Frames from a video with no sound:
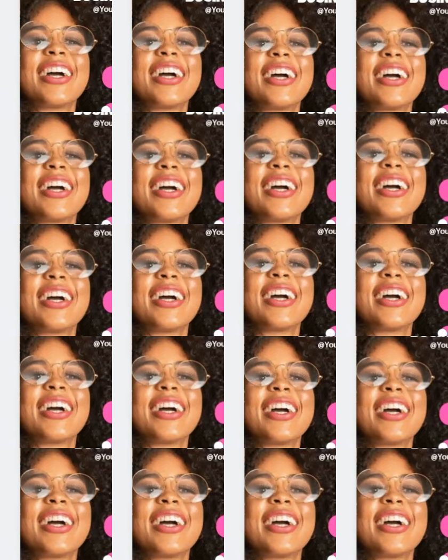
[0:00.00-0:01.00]

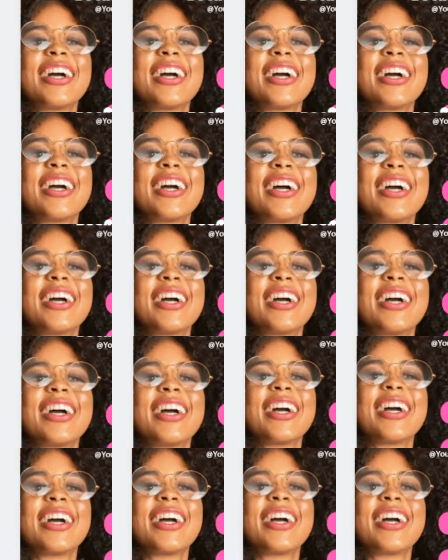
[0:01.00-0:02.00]

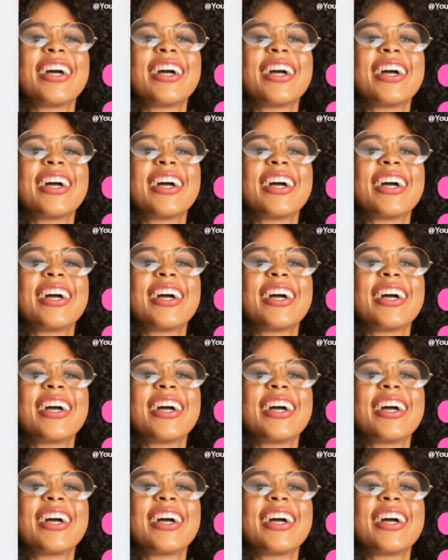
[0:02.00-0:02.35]
Nothing is said.